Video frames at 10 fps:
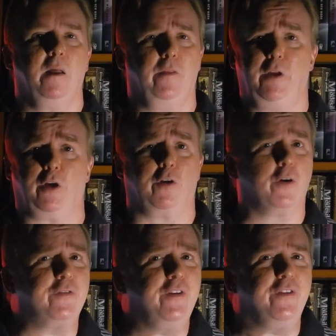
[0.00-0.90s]
the
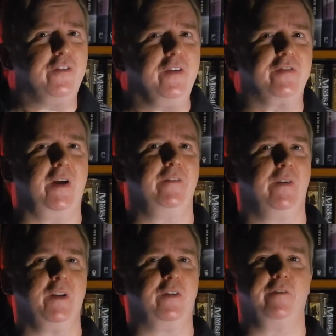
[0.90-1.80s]
accursed seaside
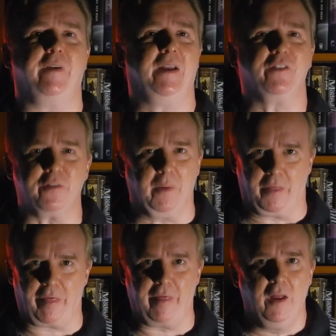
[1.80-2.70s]
village of
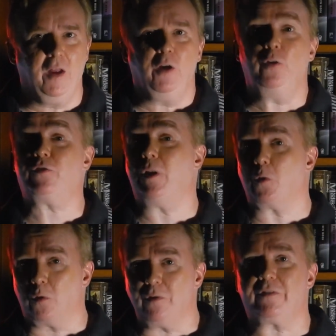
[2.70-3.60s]
Innsmouth, whose
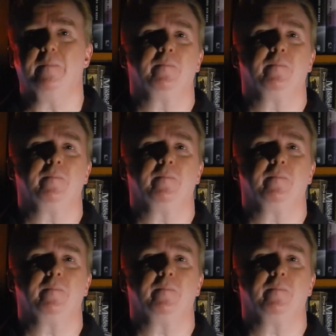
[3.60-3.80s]
locals,